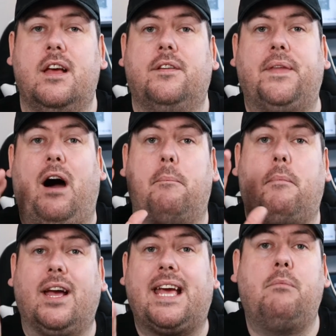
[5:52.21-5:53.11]
Now,
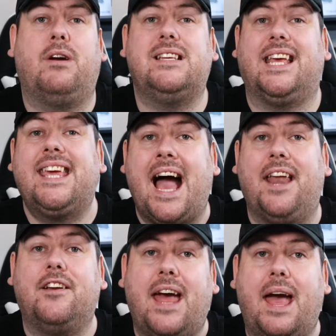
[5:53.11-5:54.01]
my camera is a
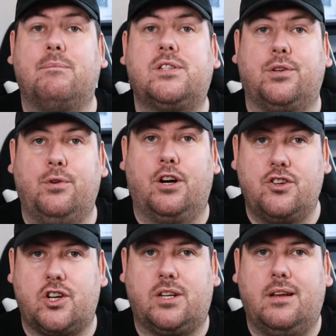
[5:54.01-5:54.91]
Canon
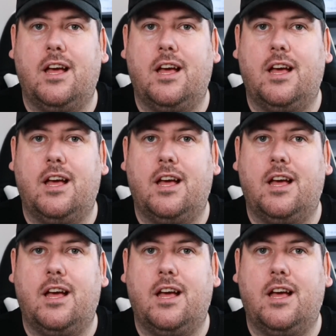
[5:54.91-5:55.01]
M200,